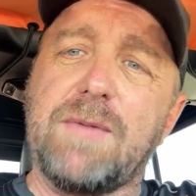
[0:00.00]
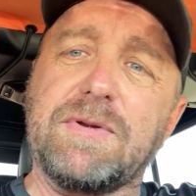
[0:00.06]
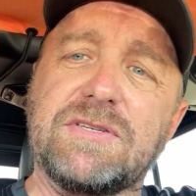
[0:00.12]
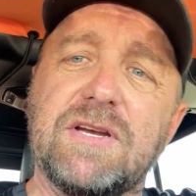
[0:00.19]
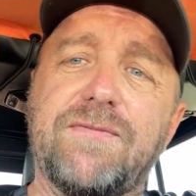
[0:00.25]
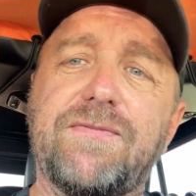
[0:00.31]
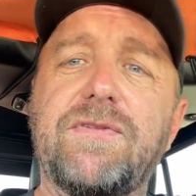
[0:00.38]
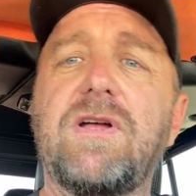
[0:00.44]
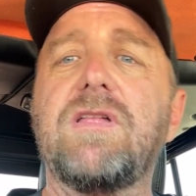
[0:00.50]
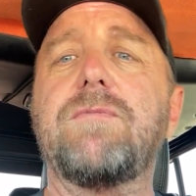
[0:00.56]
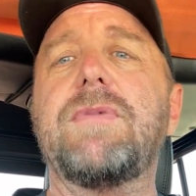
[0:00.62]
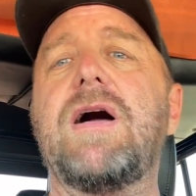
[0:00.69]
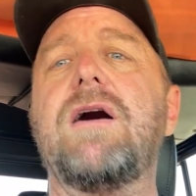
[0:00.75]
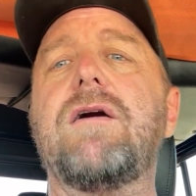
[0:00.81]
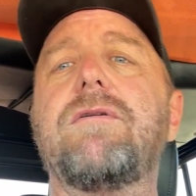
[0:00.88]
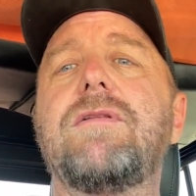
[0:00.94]
yourself another
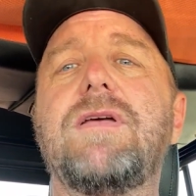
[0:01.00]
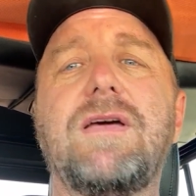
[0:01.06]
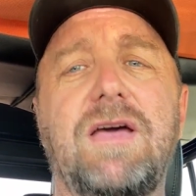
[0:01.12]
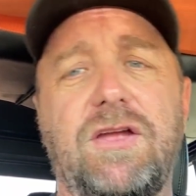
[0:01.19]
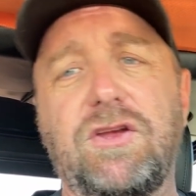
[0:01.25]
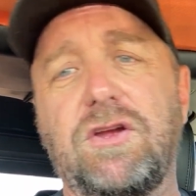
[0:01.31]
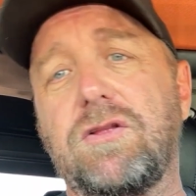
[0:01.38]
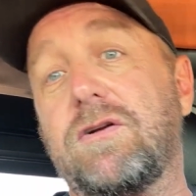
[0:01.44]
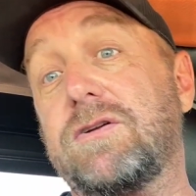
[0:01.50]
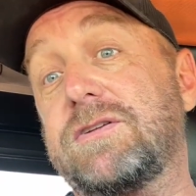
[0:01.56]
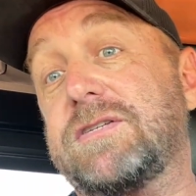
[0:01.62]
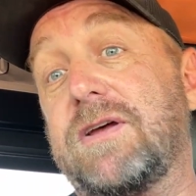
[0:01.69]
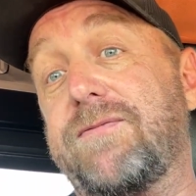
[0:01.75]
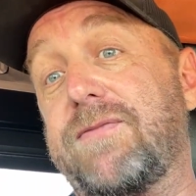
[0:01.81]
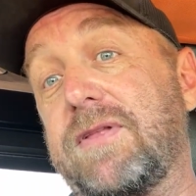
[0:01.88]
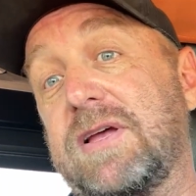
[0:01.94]
mount, and you learn
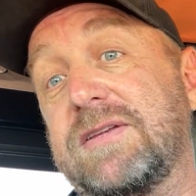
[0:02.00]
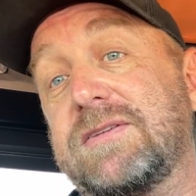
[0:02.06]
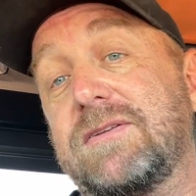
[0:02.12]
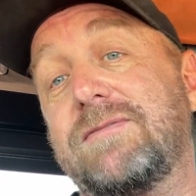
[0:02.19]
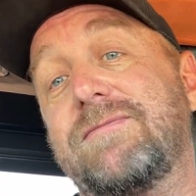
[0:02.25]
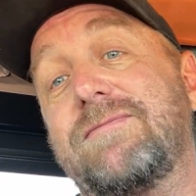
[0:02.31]
yourself a lesson.